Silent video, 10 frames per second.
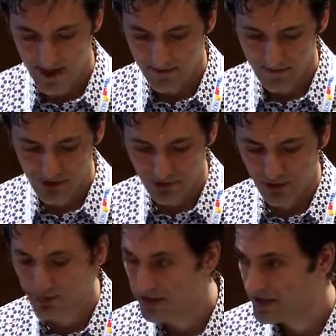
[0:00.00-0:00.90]
visual
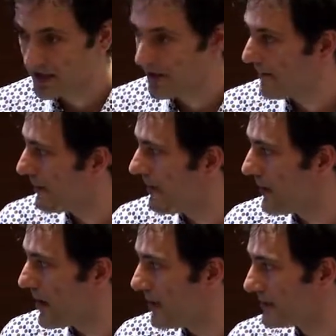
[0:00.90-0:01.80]
primitive.
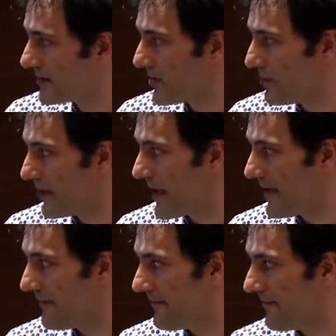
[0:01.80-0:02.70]
So we
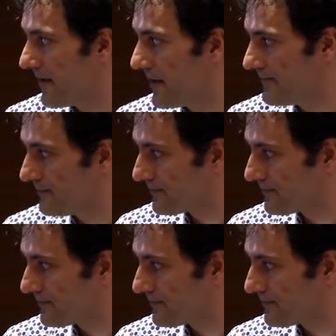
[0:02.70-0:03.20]
have